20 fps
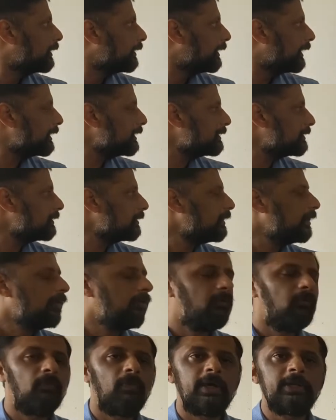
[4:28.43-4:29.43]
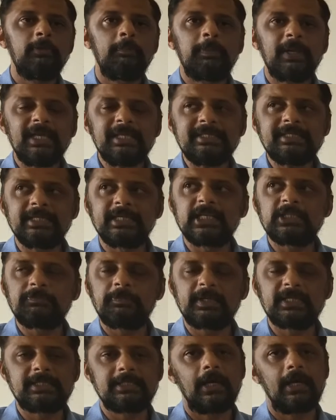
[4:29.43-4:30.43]
Next, when you place the
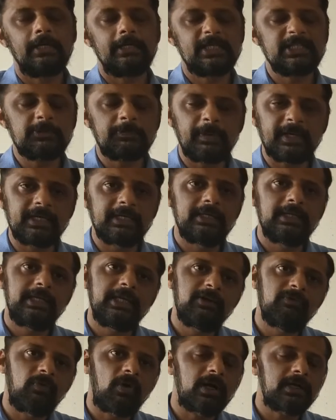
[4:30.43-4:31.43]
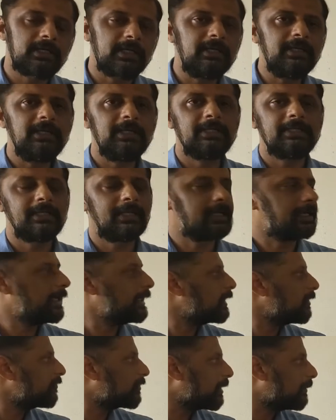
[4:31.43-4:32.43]
disperine in water, the
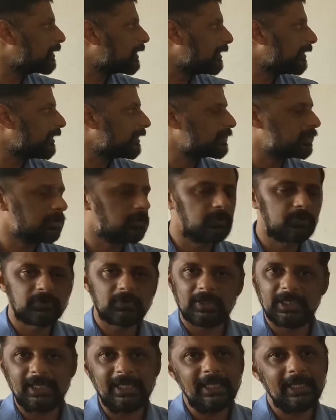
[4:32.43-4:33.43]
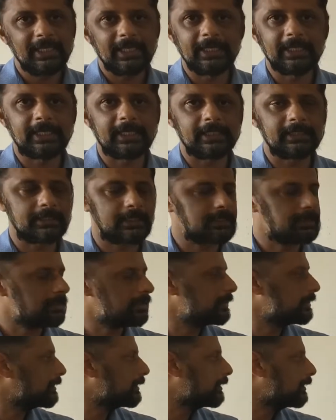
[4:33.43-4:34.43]
rate of chemical reaction usually
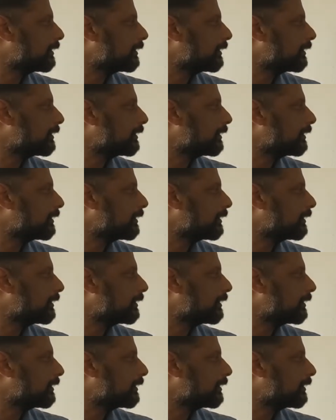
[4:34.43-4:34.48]
increases.